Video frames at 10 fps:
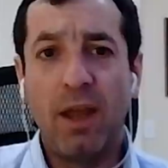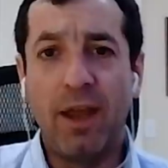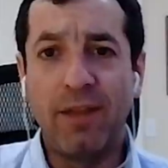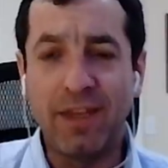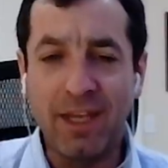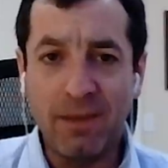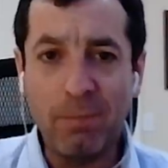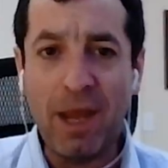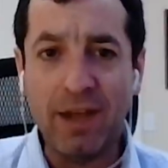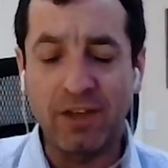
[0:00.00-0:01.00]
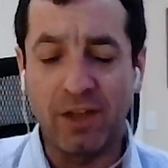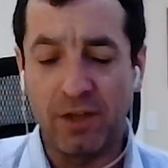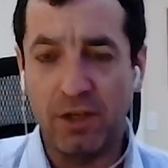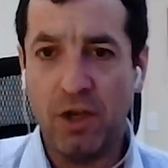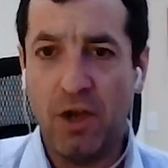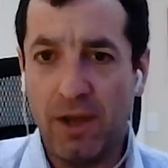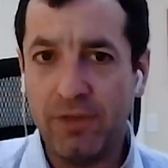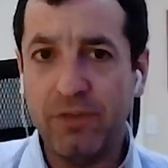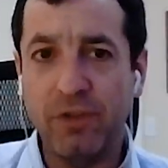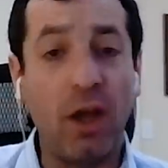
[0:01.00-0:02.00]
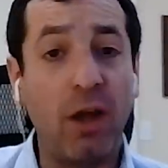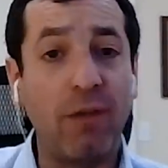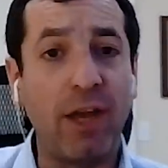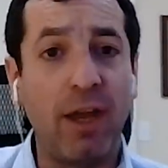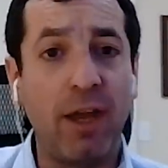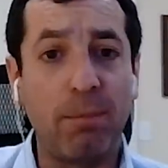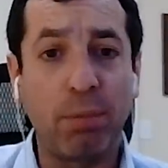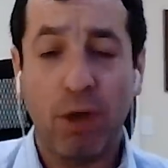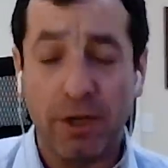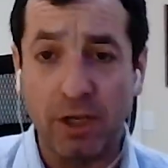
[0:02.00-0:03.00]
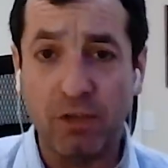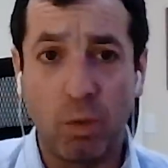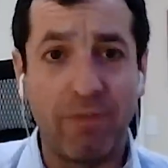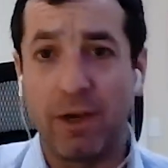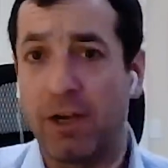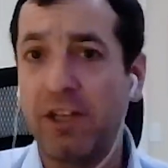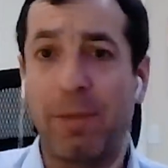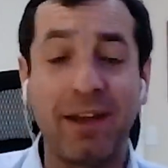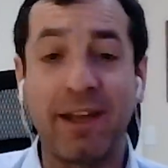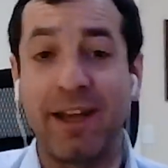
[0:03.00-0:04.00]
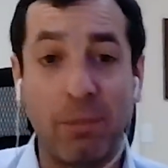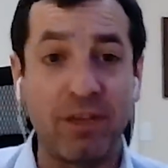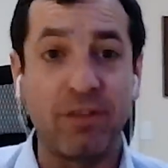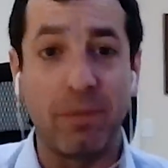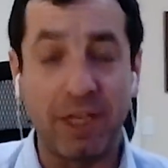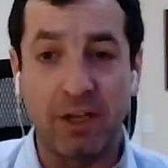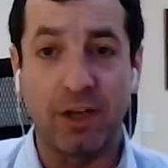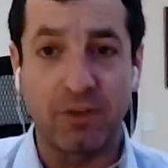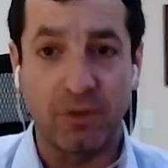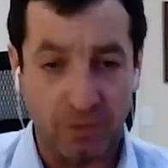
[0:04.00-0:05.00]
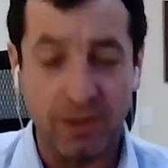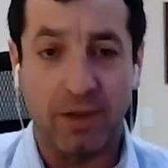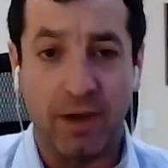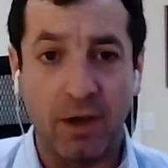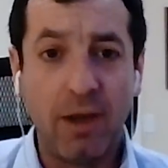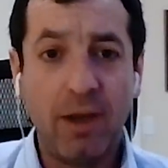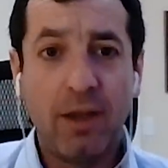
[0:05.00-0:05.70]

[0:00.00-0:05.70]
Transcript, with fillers: And the impact on the cost of a product will vary depending on how many semiconductors are in there.